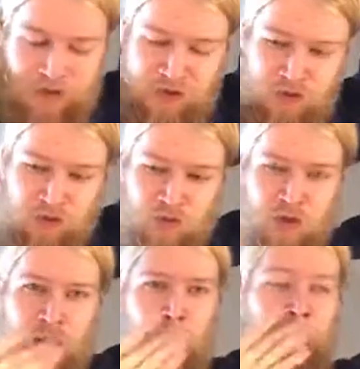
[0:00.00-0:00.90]

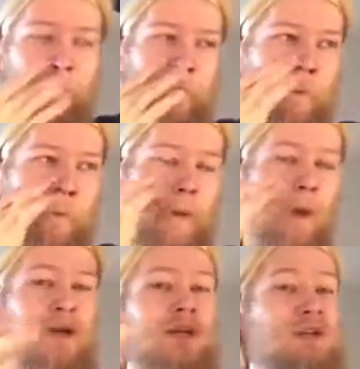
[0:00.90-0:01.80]
to,
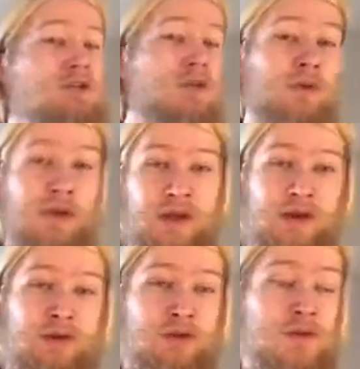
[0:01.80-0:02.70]
okay, you go
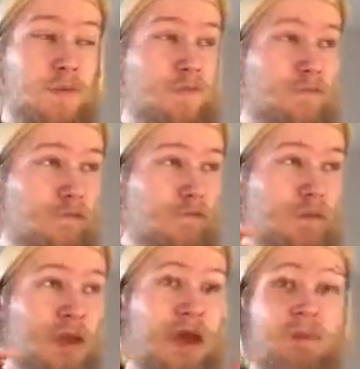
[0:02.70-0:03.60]
there, you
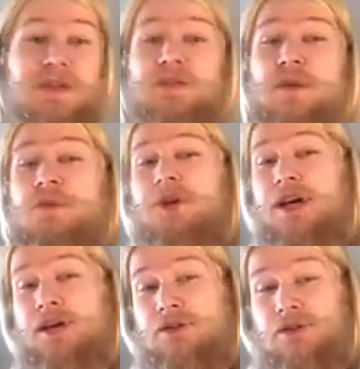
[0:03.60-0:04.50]
help these people
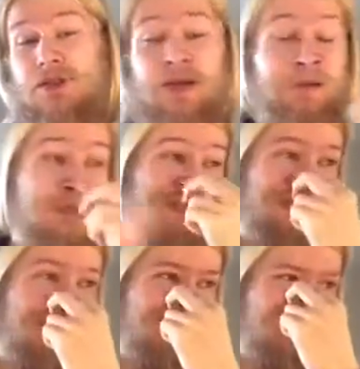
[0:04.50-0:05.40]
out, help the
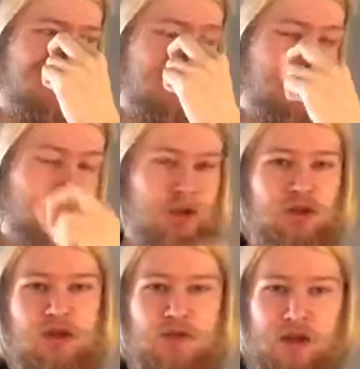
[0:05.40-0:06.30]
city master in
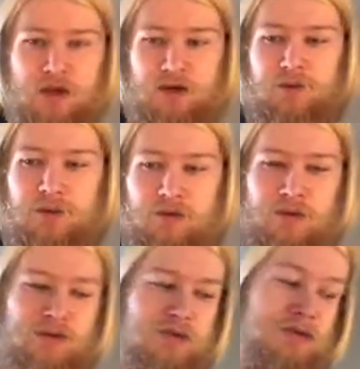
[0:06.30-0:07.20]
charge of that
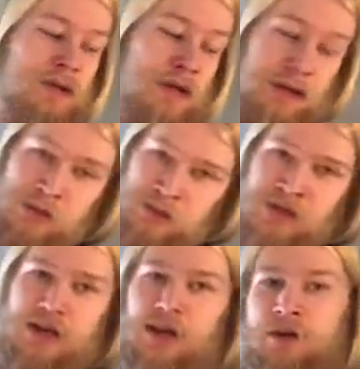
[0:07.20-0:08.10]
province,
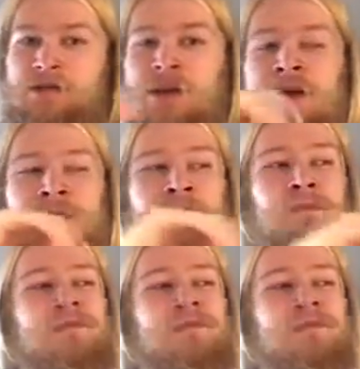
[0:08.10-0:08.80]
take care of that.